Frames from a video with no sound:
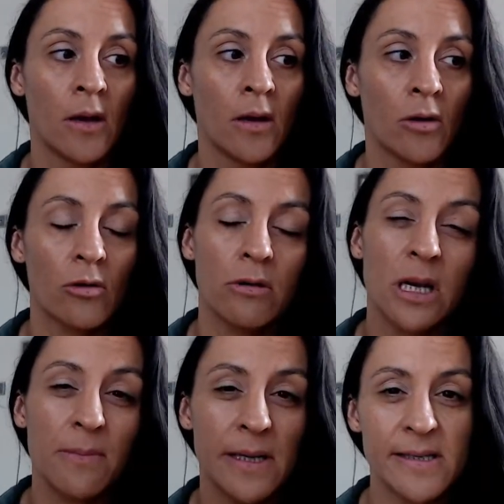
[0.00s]

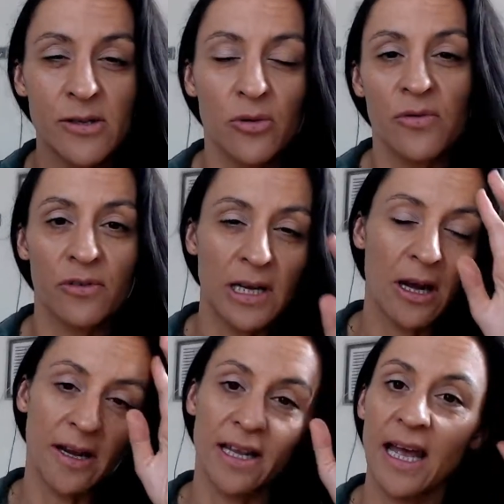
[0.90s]
creamy silvery
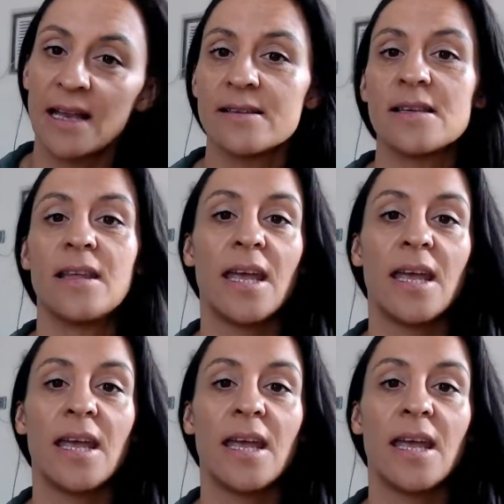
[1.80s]
kind of colours in there,